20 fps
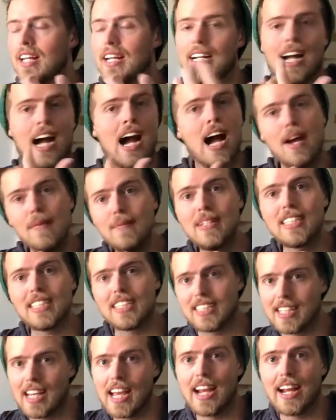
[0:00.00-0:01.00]
I'm
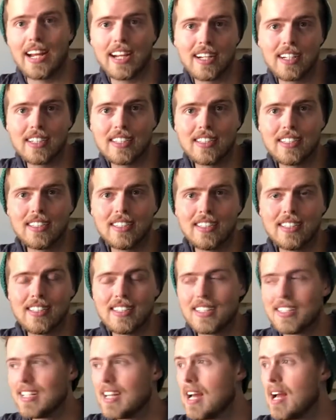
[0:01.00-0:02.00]
insane,
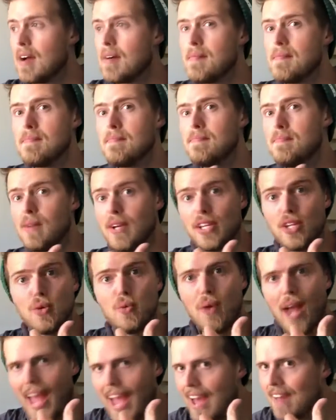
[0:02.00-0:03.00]
but
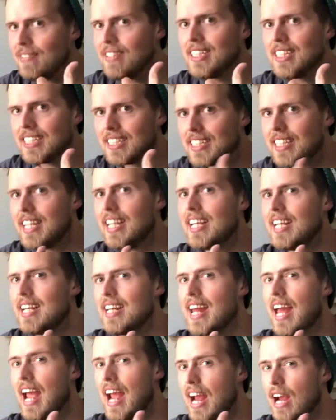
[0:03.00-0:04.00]
you haven't
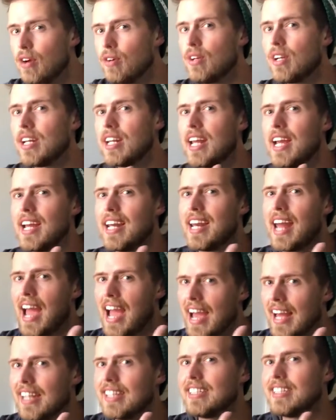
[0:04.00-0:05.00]
seen Aaron and
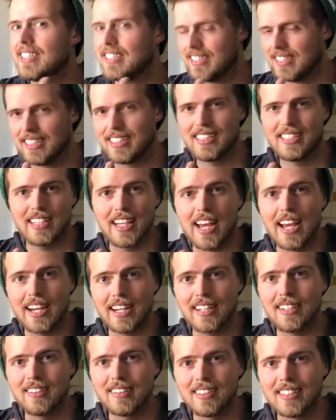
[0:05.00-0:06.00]
Addison
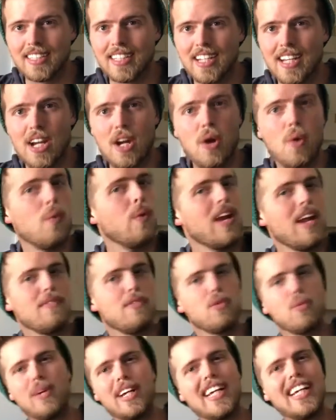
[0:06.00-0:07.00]
insane.
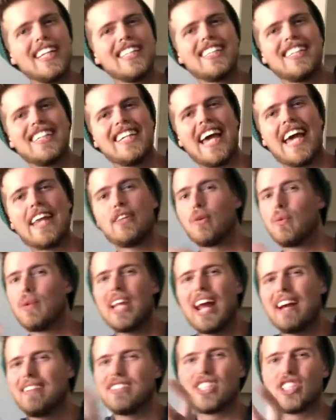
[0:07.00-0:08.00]
Whenever we get together,
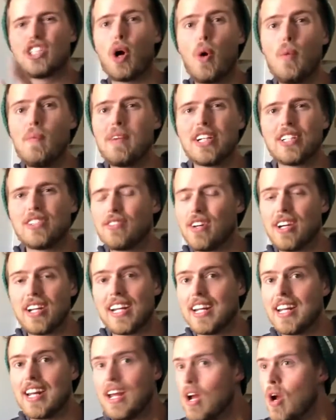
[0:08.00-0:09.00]
we'd have so much
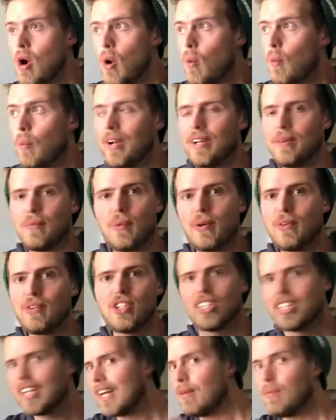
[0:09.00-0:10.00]
fun, and we would
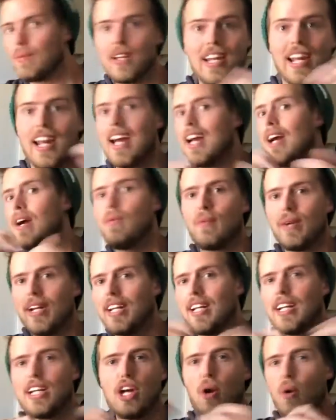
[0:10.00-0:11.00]
just like
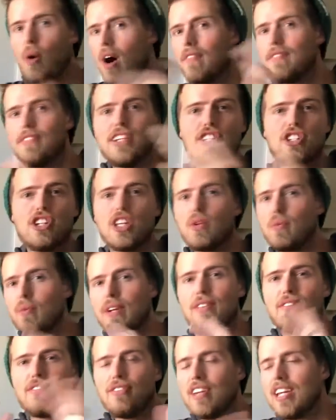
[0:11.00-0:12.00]
we'd go off each other,
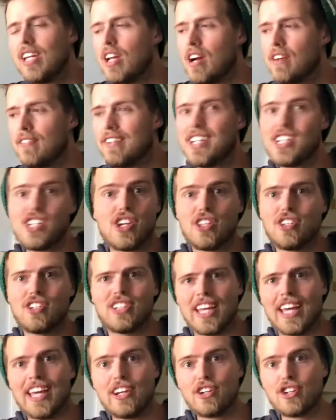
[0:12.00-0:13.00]
we'd feed off each
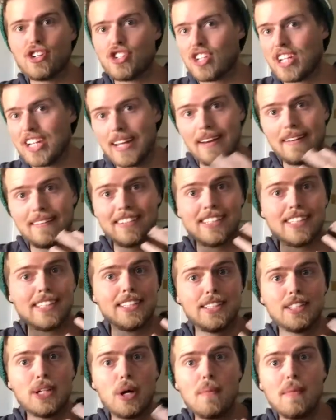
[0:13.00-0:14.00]
other's energy, and it was
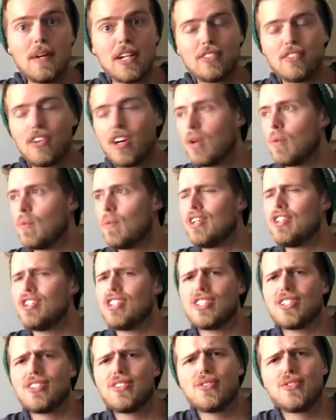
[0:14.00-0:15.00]
just so much fun. We
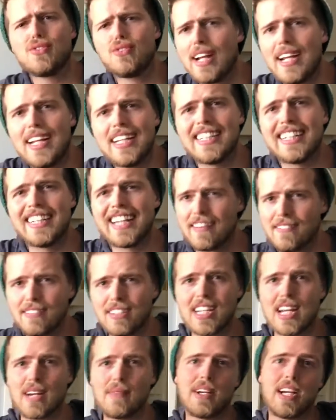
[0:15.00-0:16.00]
just crazy
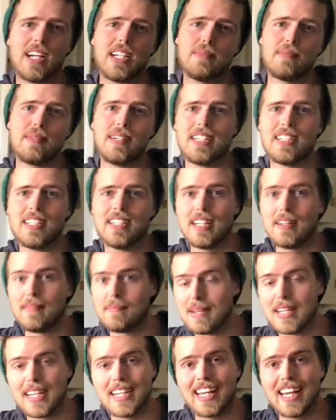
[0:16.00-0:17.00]
every time we got to meet
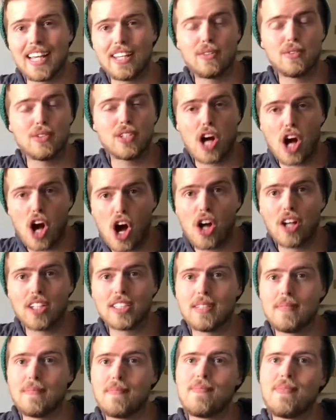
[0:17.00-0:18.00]
and be together. It was
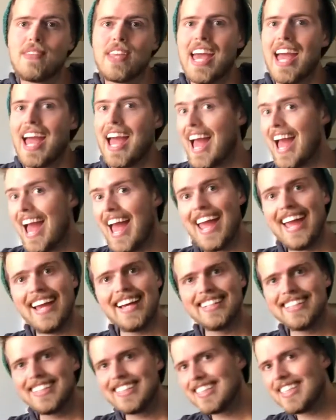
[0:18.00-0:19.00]
awesome,
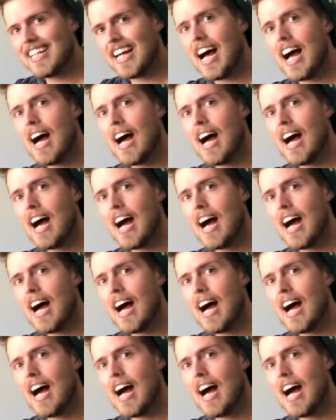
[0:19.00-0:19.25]
and